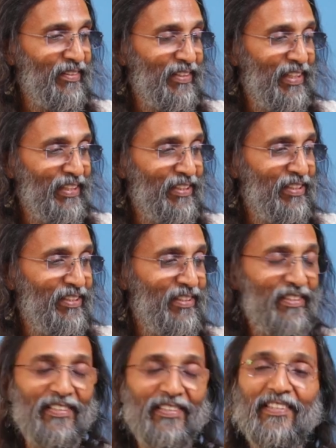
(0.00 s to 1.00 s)
There
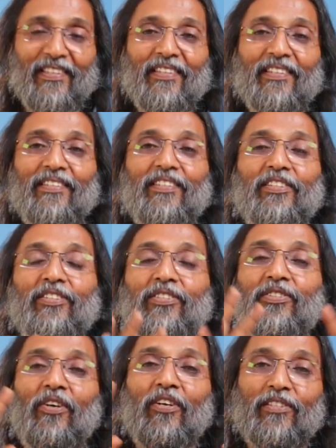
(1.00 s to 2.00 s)
is this
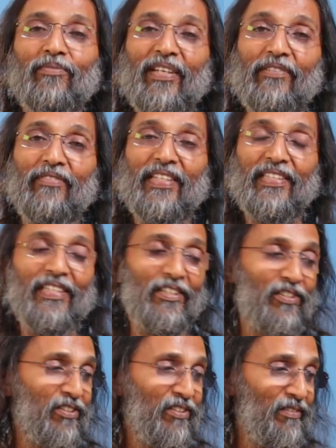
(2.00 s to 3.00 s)
cosmic
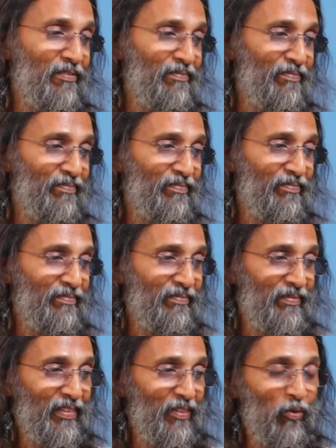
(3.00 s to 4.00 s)
witness
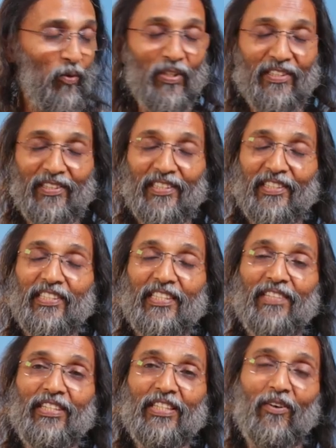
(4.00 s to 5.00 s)
who is
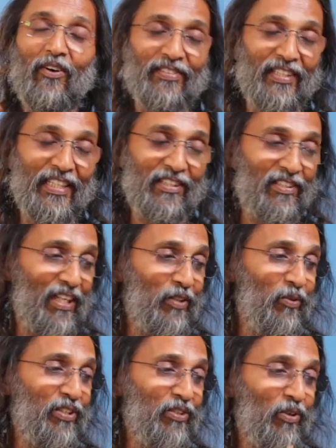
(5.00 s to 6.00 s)
receiving all things and
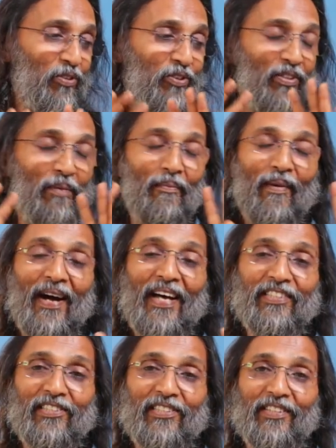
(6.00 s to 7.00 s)
who is also the
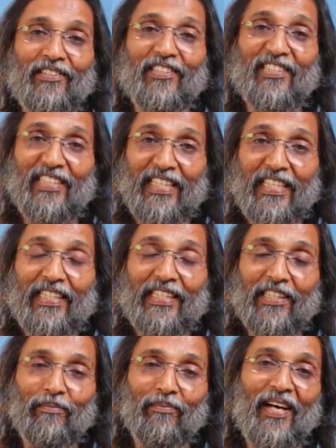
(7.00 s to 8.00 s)
master, the
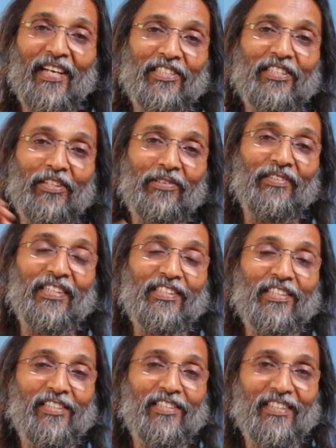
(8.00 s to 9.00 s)
secret master of
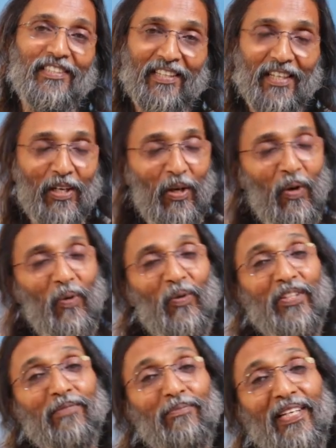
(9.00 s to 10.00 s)
existence, who
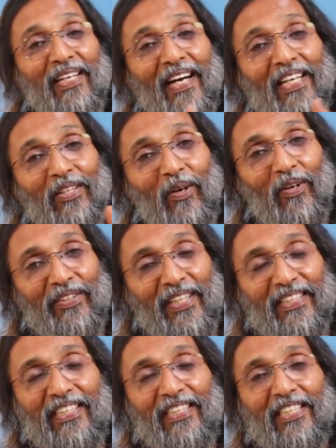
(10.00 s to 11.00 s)
is behind all
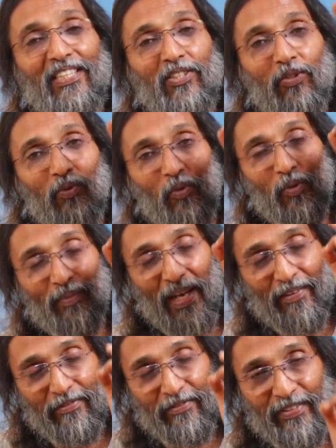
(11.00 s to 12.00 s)
things. It is to whom
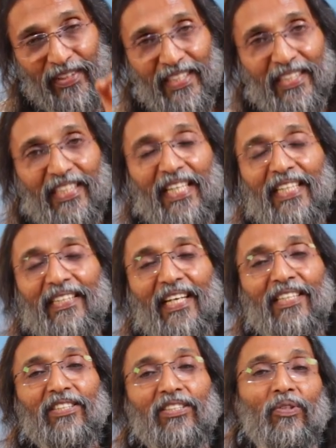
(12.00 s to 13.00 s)
everything
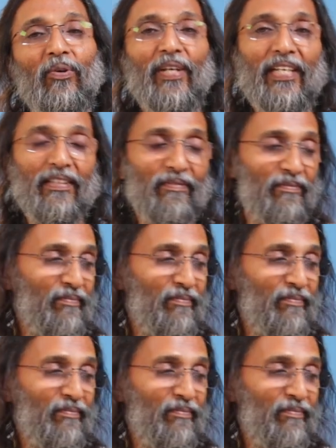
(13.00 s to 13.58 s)
that is going.